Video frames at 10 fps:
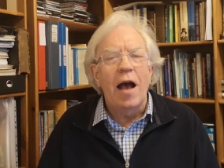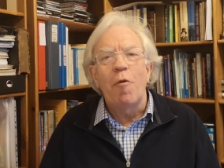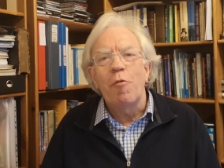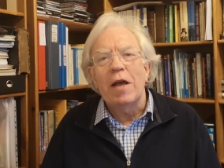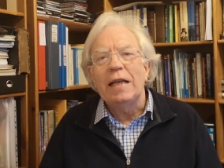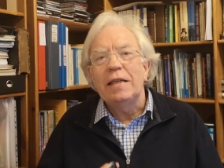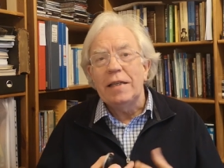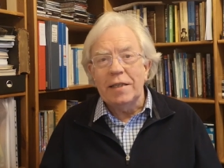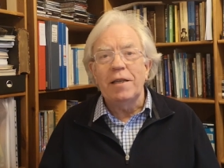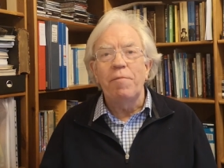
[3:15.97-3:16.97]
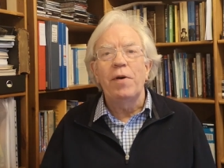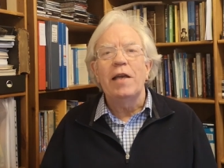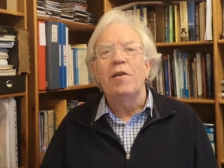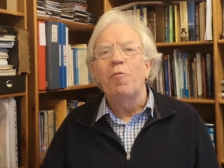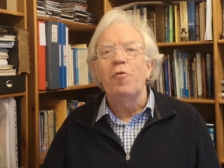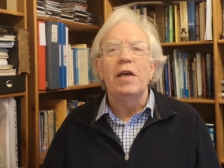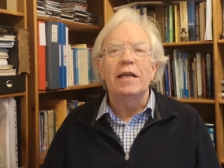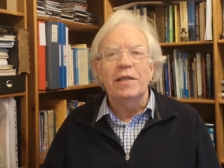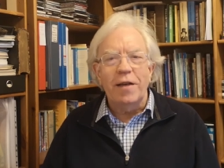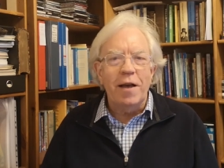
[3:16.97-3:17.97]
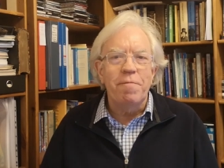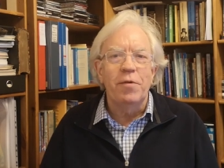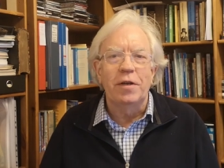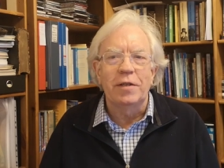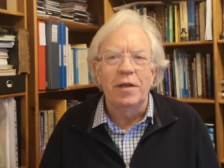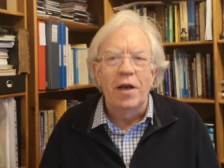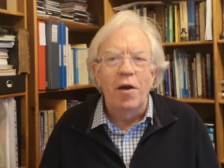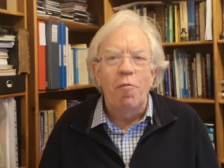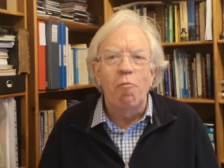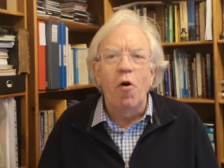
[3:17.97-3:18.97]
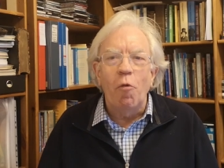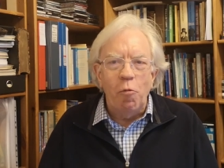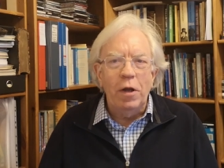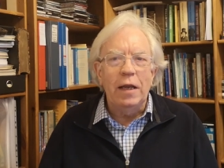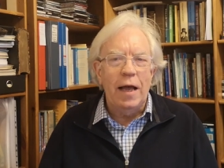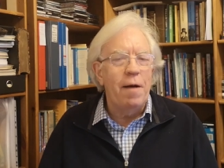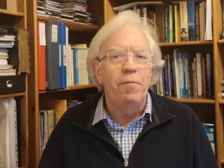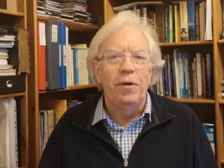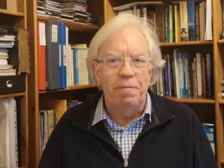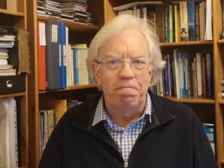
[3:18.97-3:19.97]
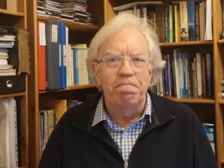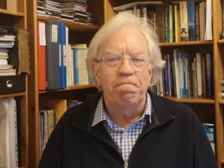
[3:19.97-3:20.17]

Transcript: and we anticipate with excitement what will happen.